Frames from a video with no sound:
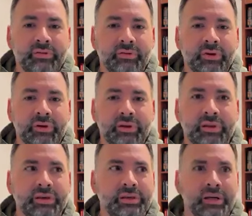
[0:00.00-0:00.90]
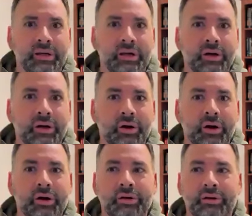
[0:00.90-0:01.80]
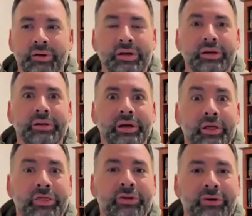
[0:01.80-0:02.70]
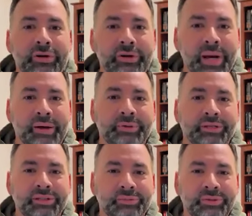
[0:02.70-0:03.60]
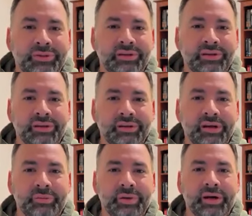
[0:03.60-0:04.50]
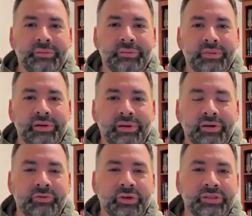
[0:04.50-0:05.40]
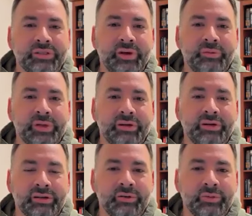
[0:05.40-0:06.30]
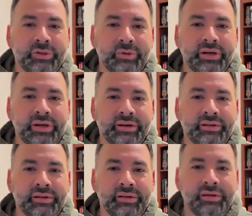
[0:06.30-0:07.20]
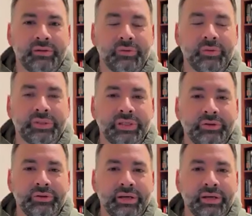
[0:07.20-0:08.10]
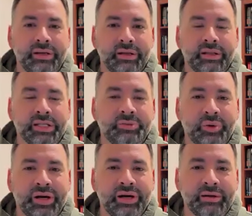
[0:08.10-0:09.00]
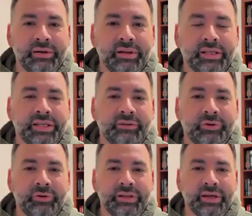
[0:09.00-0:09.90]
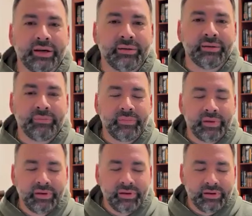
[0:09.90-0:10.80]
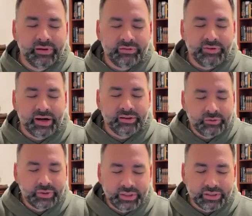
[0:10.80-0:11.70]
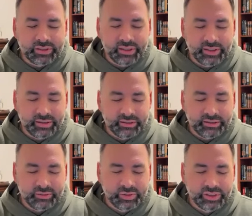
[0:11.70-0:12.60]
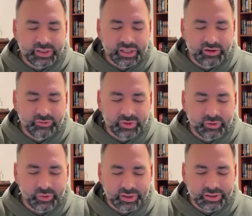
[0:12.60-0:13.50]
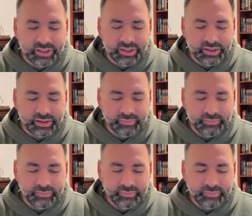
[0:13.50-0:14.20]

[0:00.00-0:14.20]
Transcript: for these nearly 30 baptisms coming up on Friends and Family on October 29th. We'll see you then. Let's pray. Let's have a great day. Father, we just thank you for your word today.